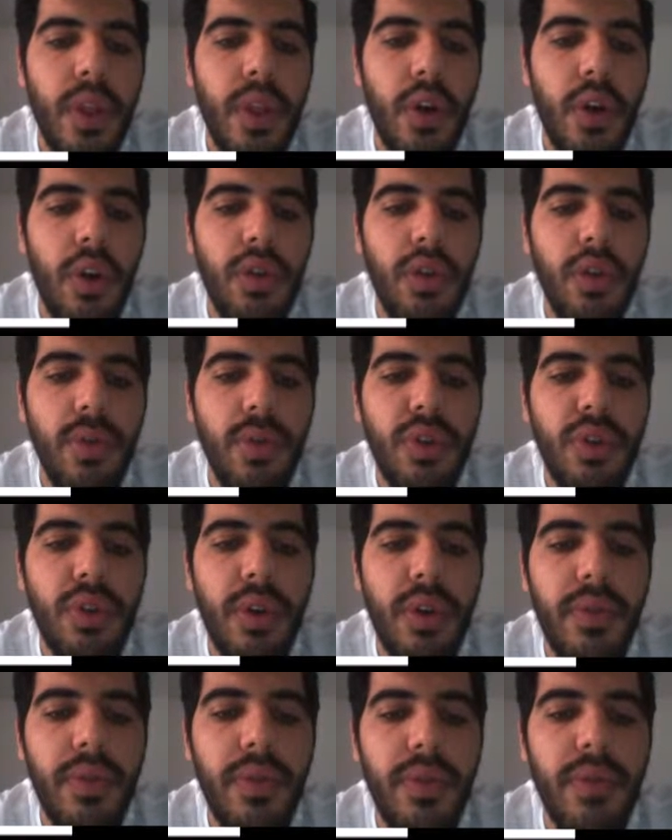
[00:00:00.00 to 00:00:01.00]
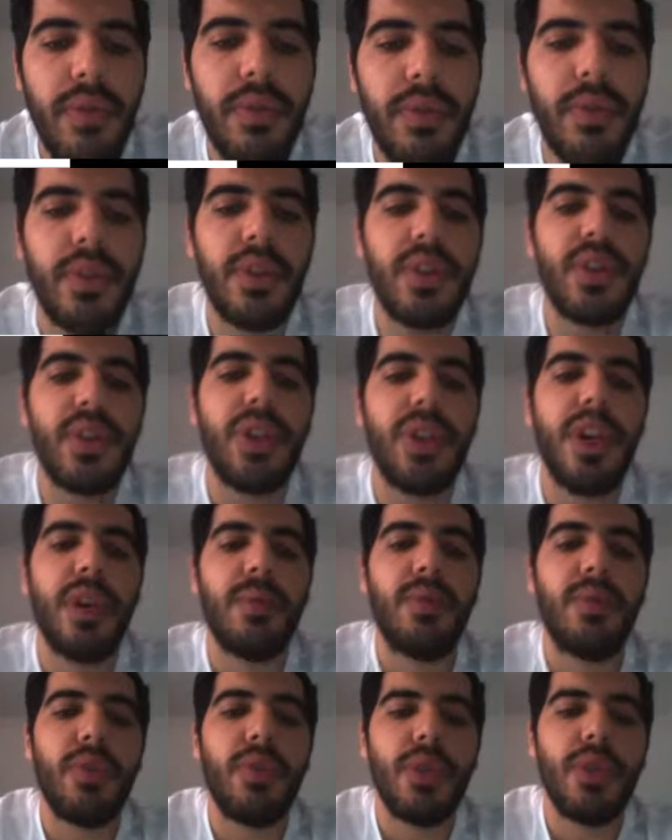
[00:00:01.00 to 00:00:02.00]
Adoption of Share
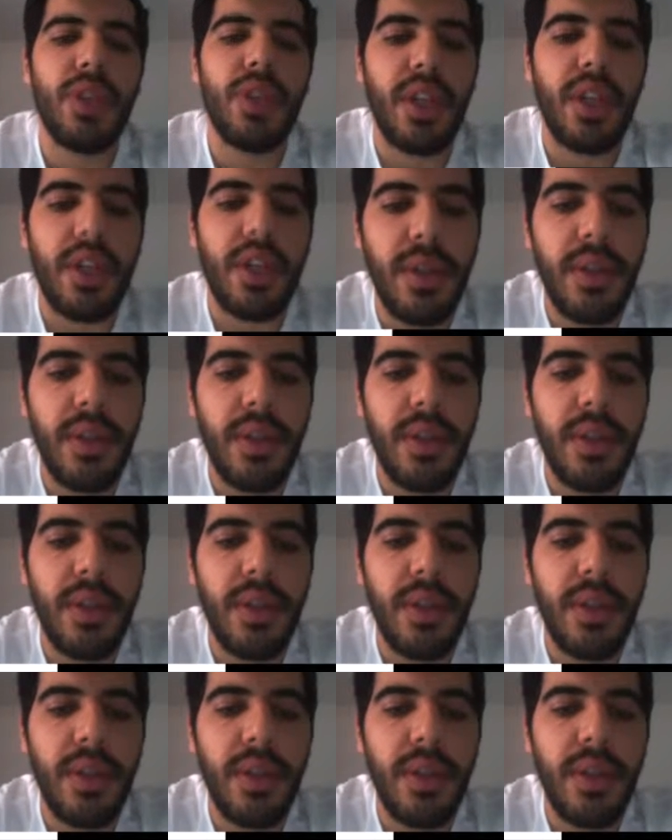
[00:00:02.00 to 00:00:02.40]
project.